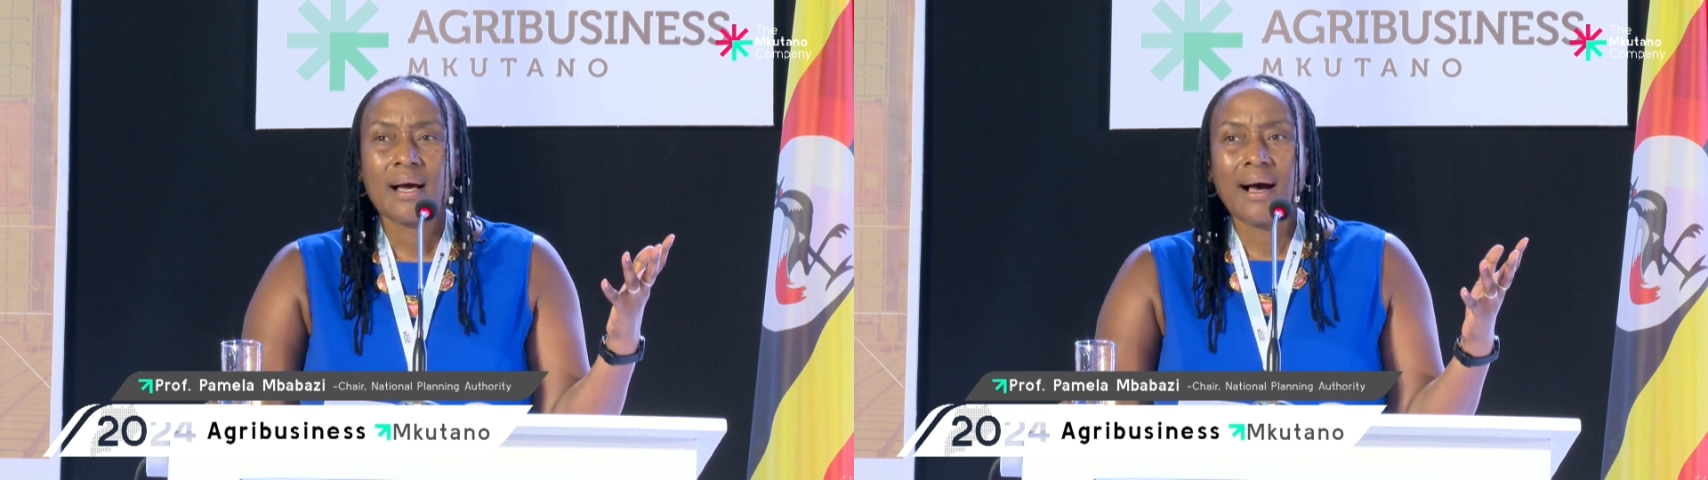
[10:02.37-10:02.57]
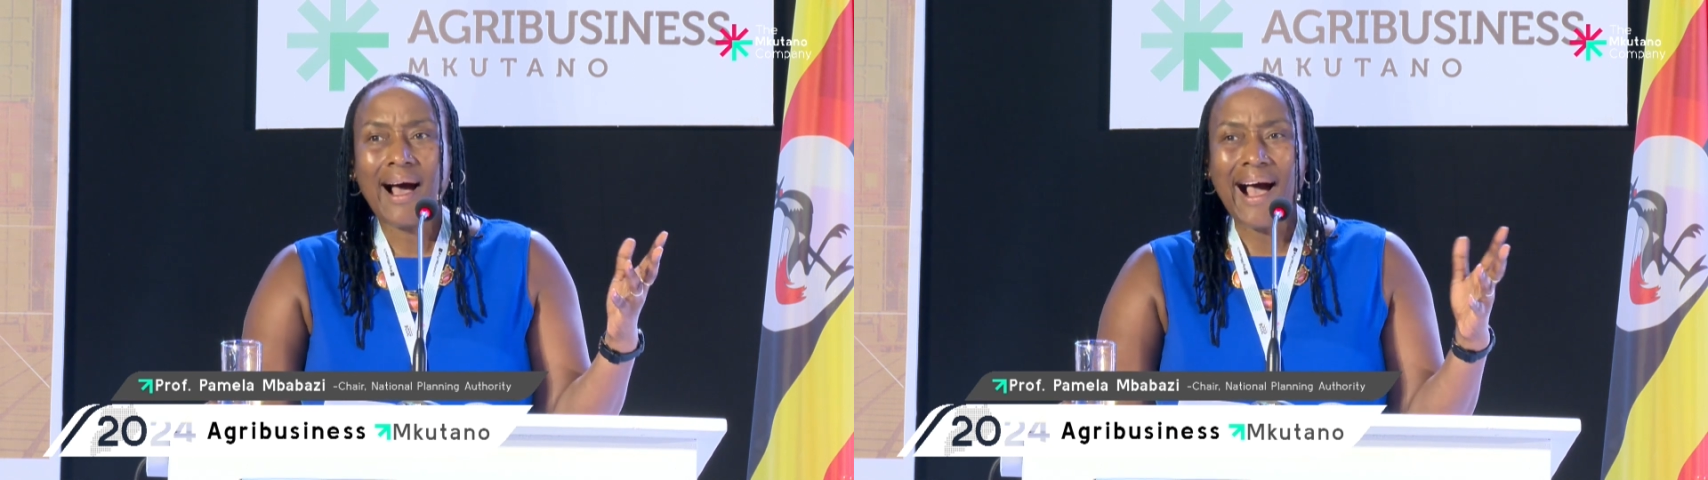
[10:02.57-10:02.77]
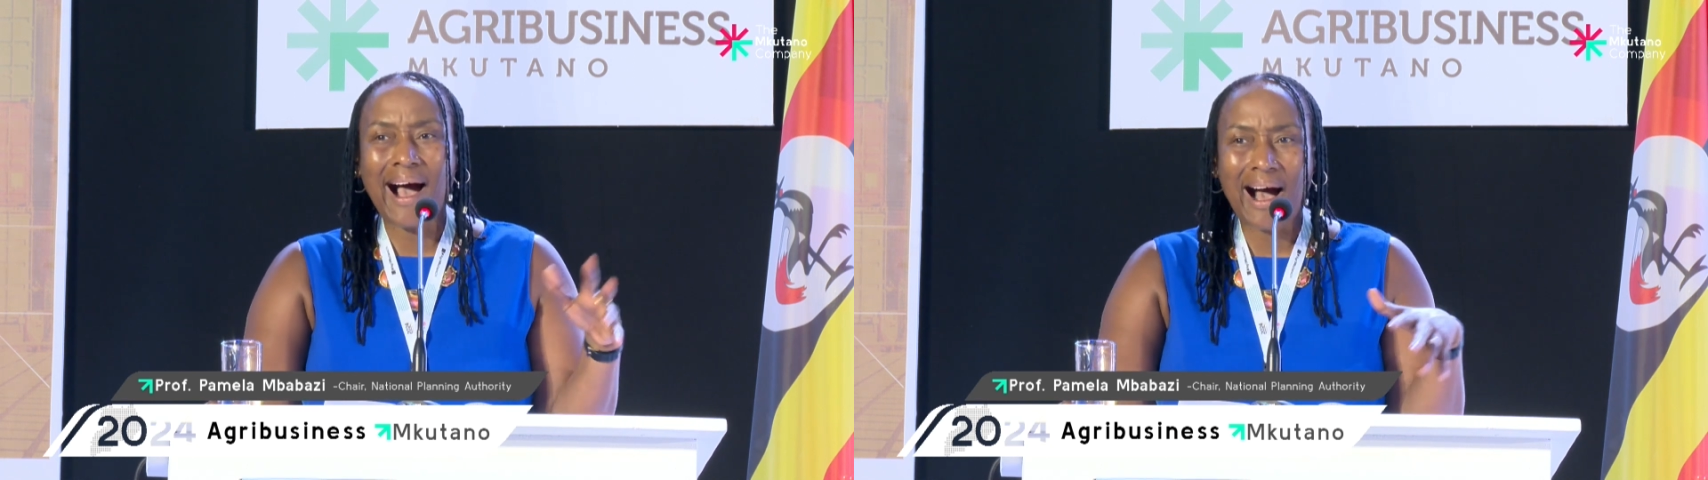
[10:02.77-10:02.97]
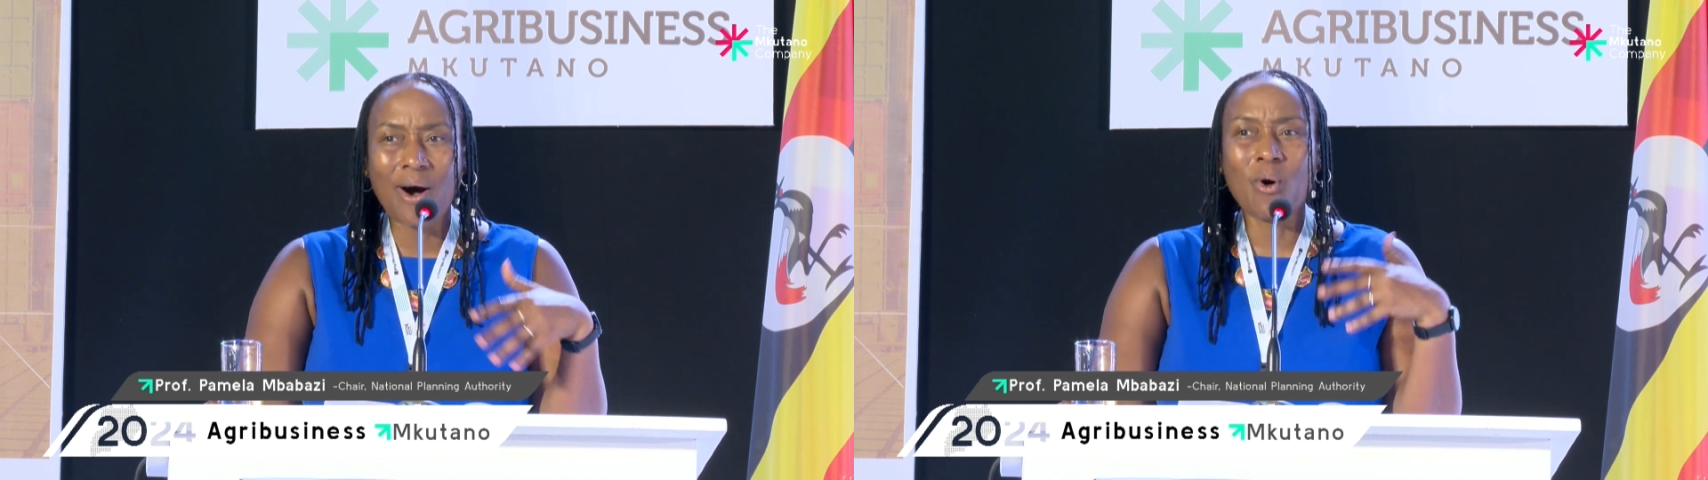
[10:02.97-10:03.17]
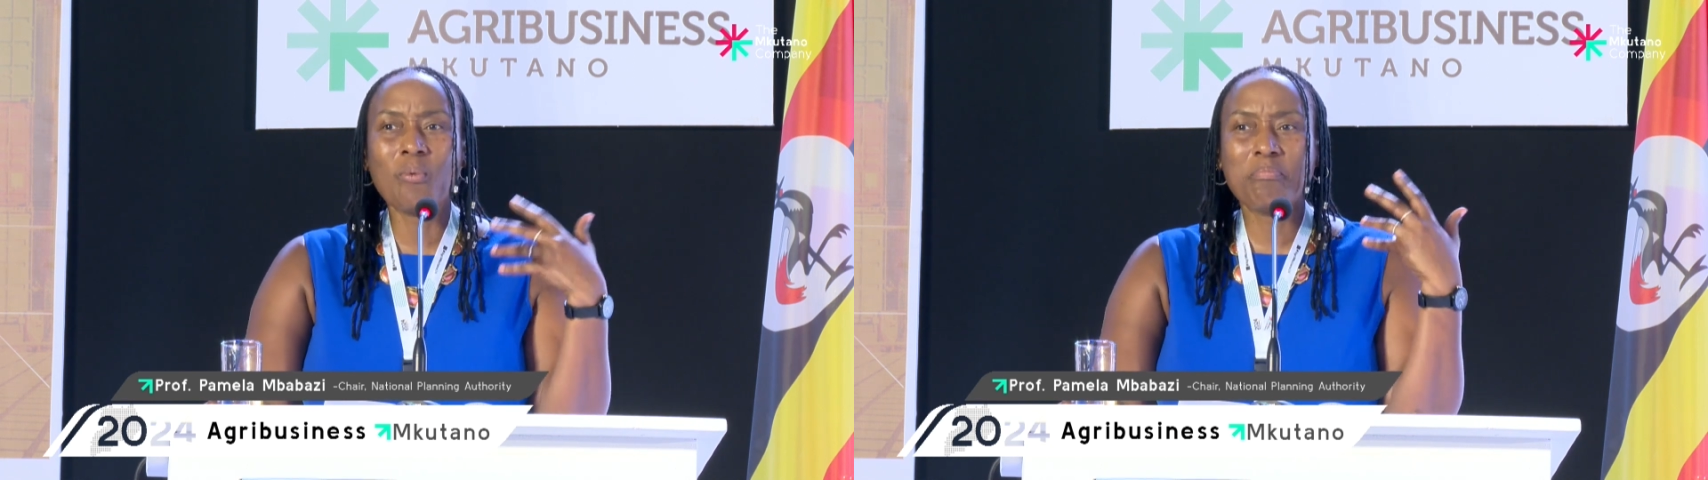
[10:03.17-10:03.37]

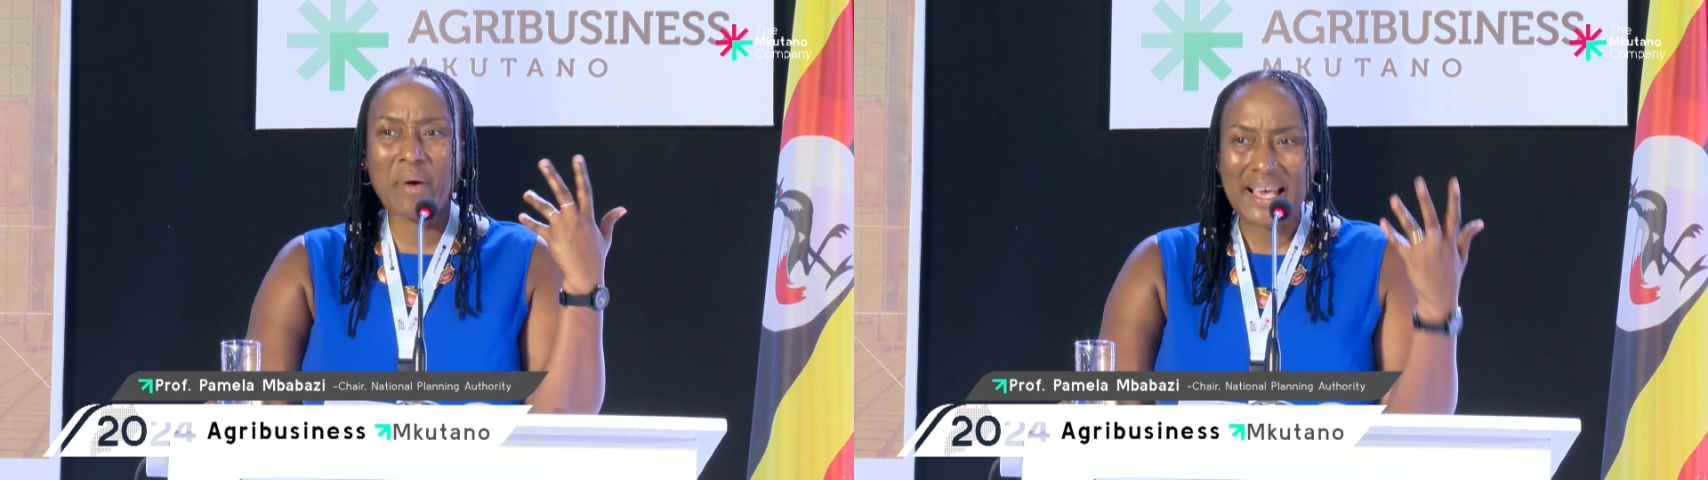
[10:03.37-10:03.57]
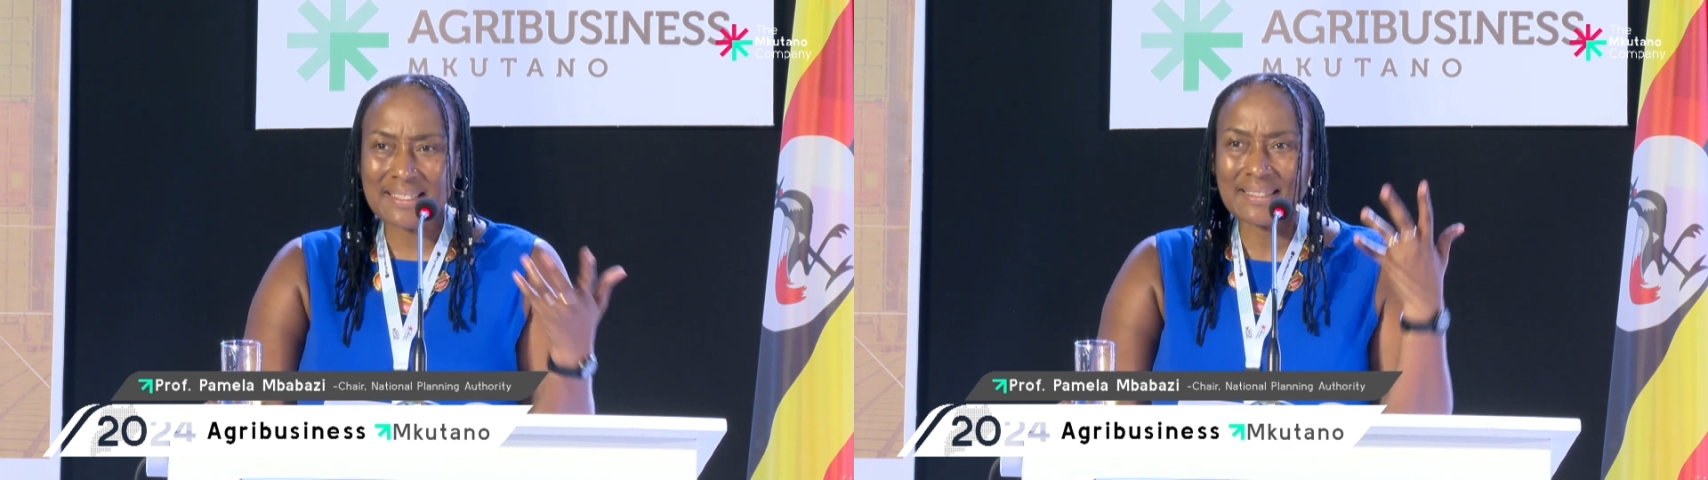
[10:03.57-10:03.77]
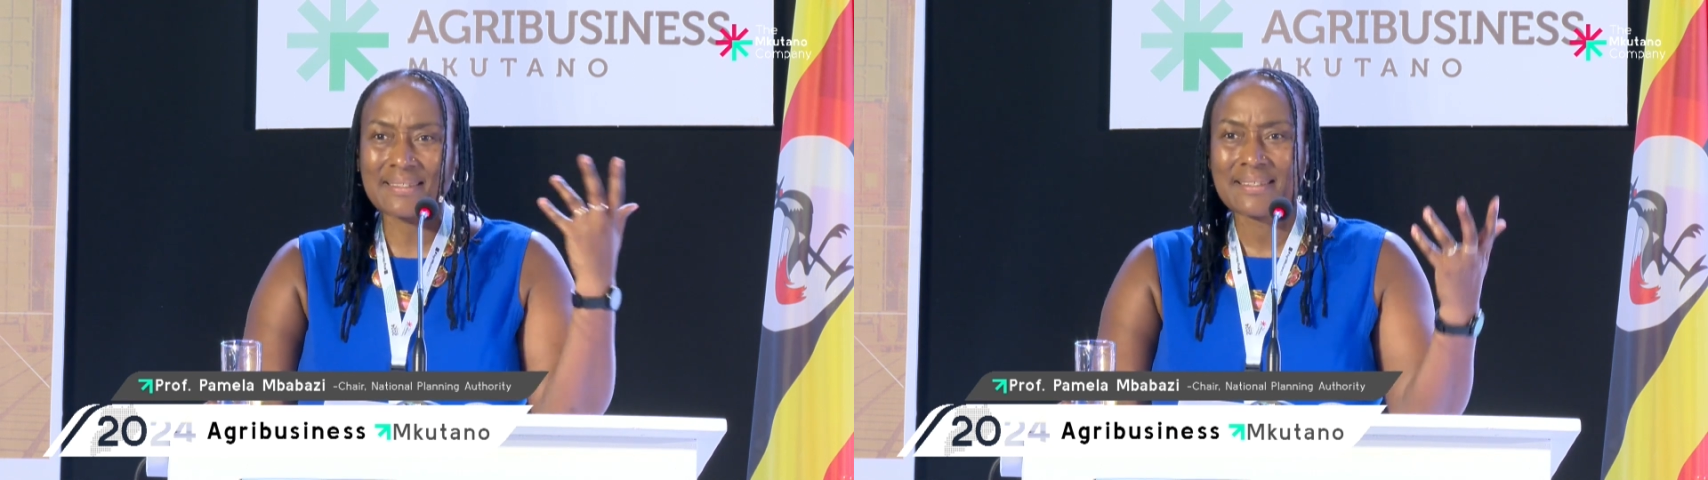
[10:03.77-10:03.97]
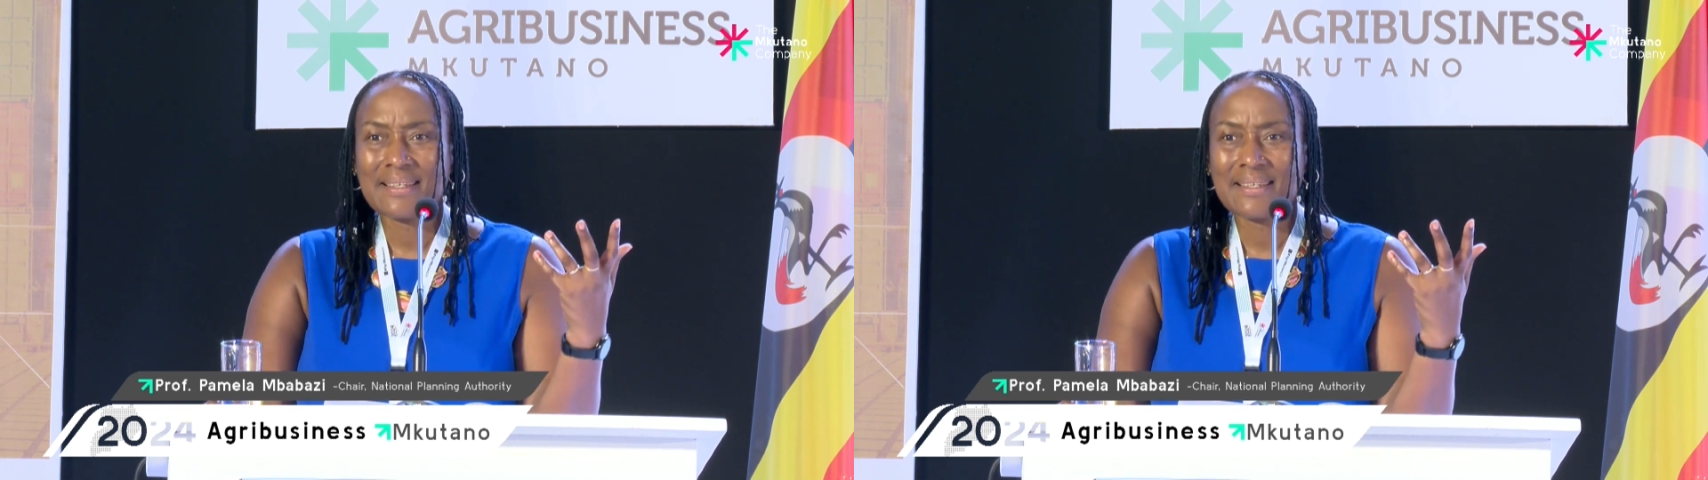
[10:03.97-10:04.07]
How best